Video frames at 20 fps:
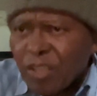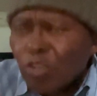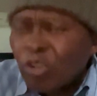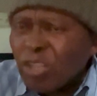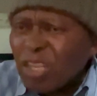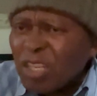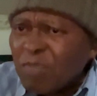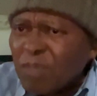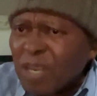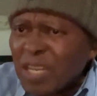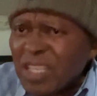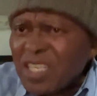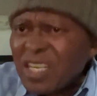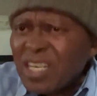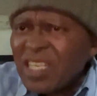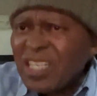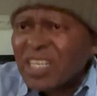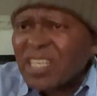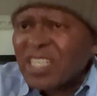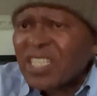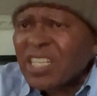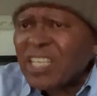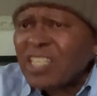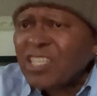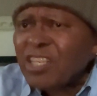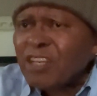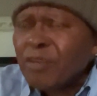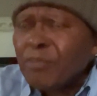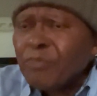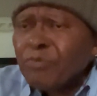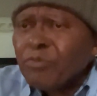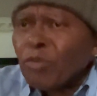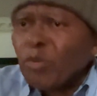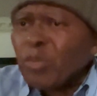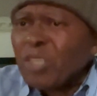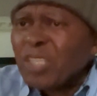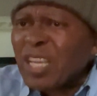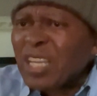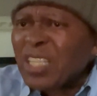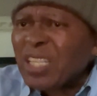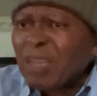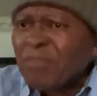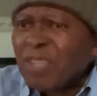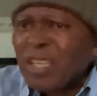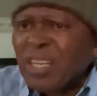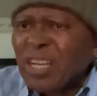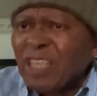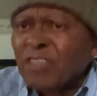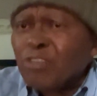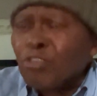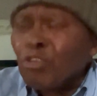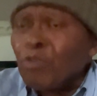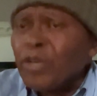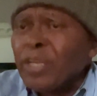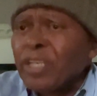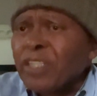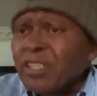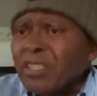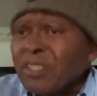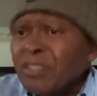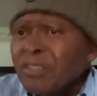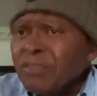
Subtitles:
So there's meningeal irritation, which takes something like 2 weeks.